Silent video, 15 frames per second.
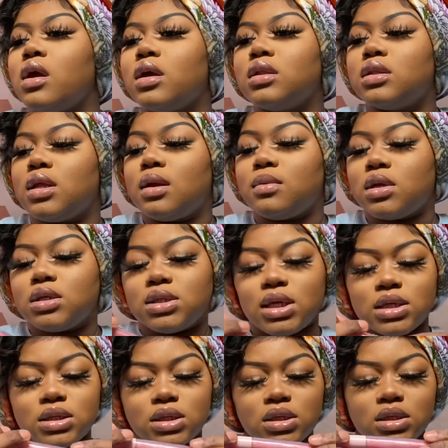Then I'm gonna
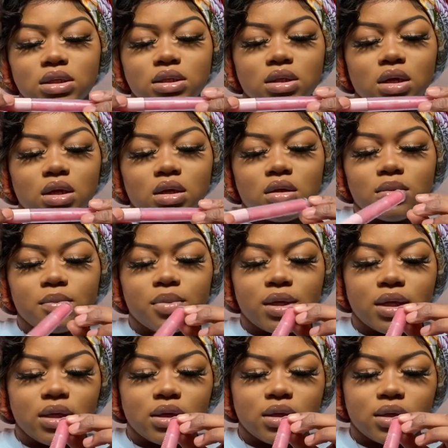take this
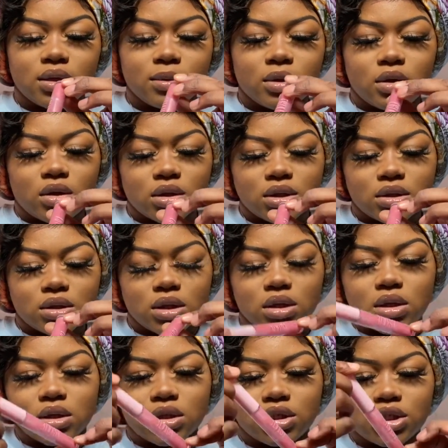pink lip gloss
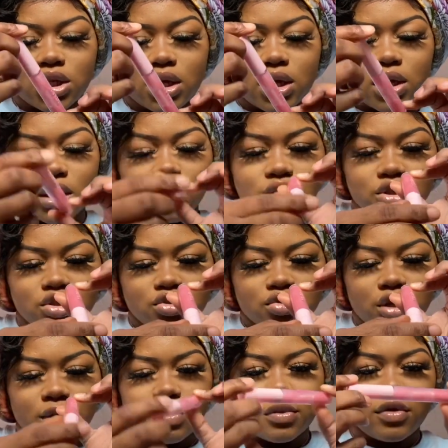in the shade
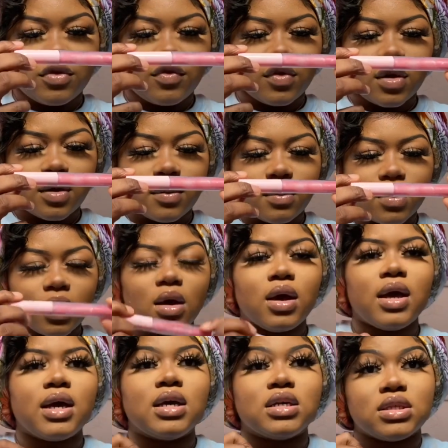Drip from
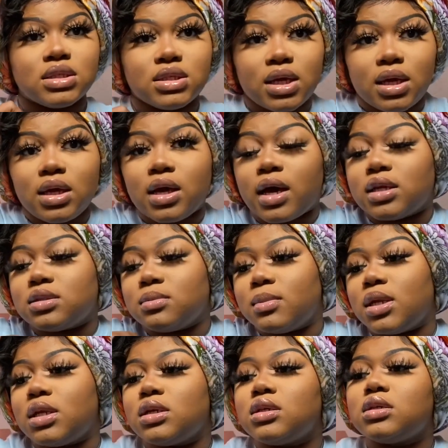Estate
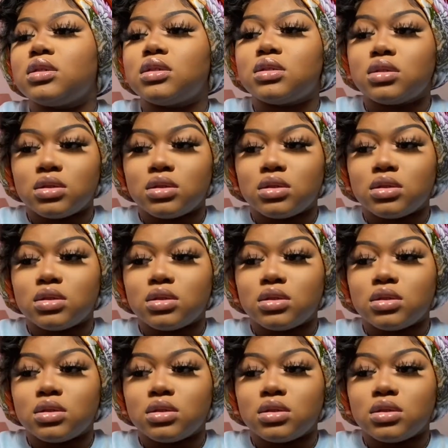Cosmetics.